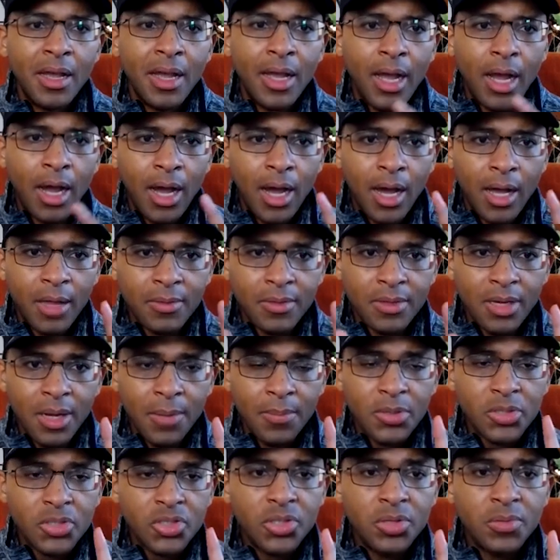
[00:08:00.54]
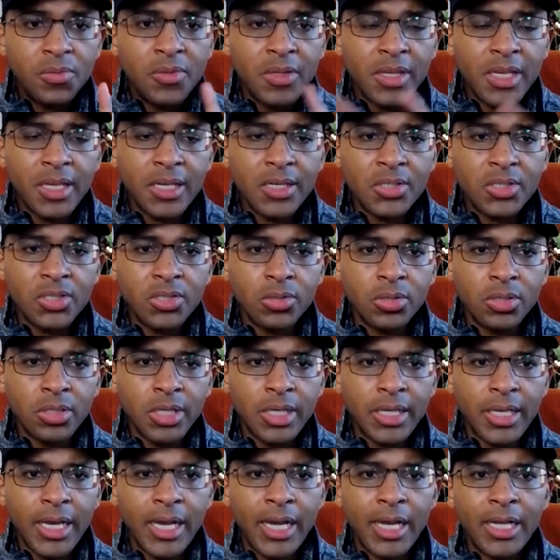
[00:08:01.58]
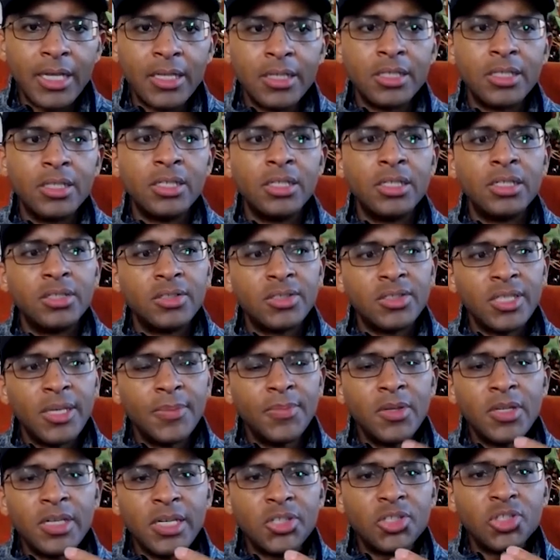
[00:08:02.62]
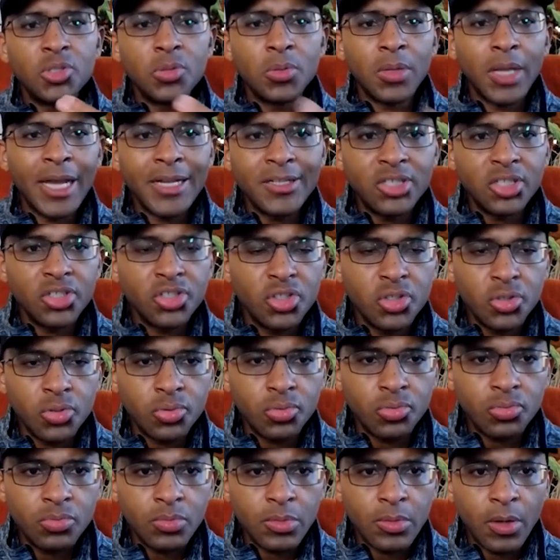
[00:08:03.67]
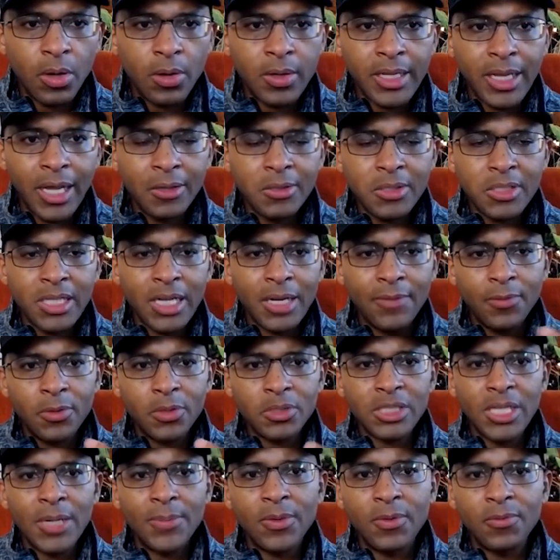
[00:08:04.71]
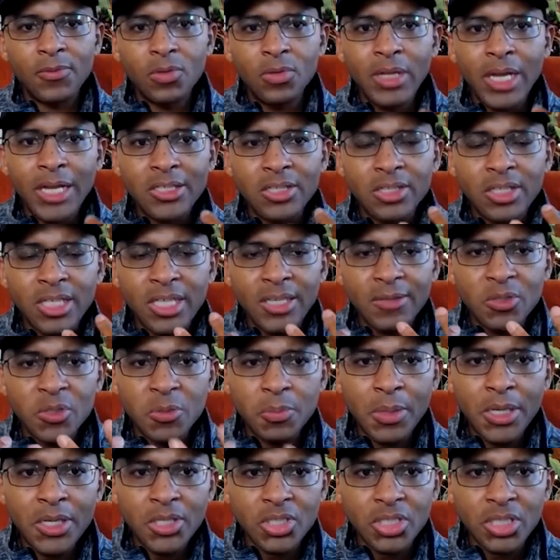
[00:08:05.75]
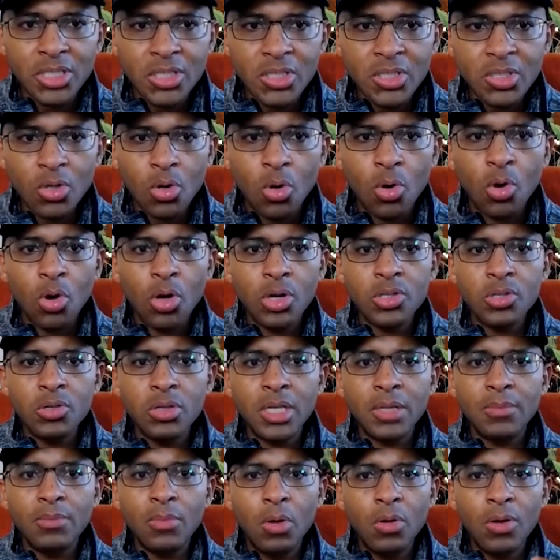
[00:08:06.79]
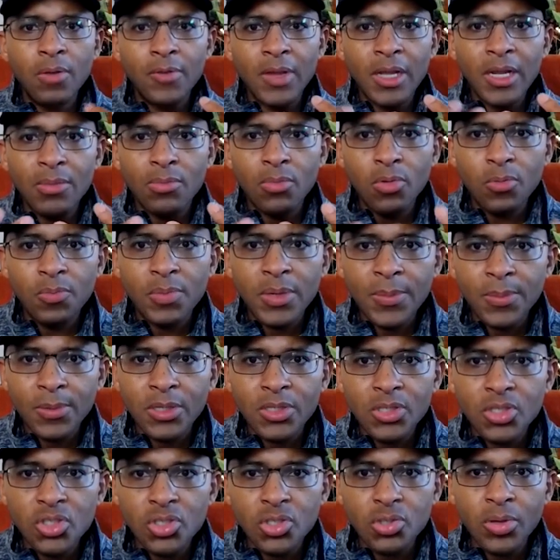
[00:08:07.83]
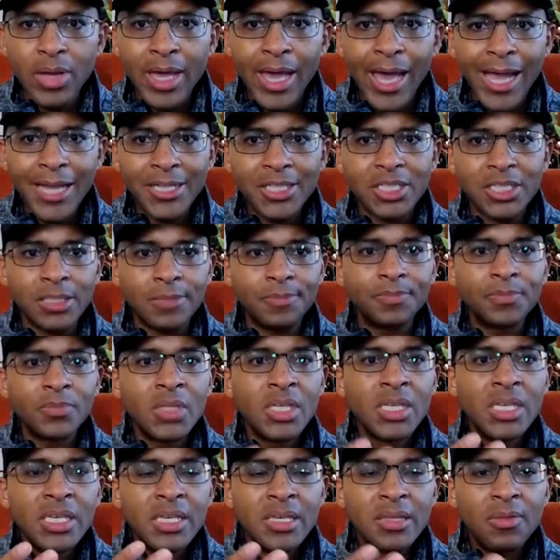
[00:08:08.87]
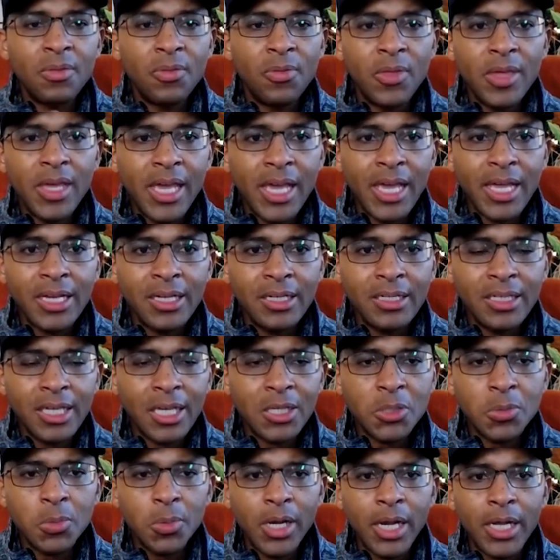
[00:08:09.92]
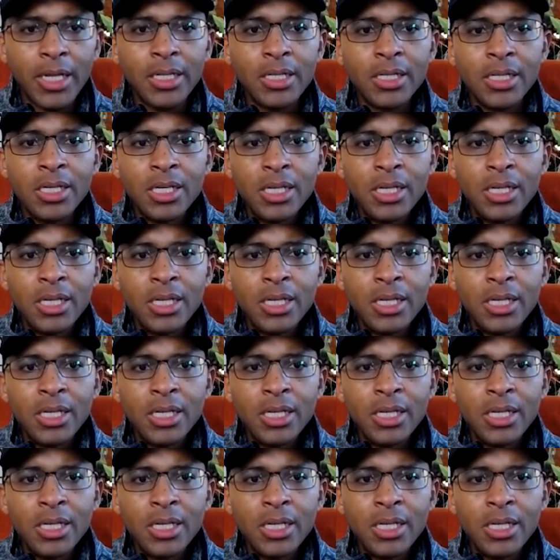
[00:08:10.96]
The number two thing is to look at something that you like to do on the outside. For example, if you like to give speeches, or you can motivate and move people into action, then guess what?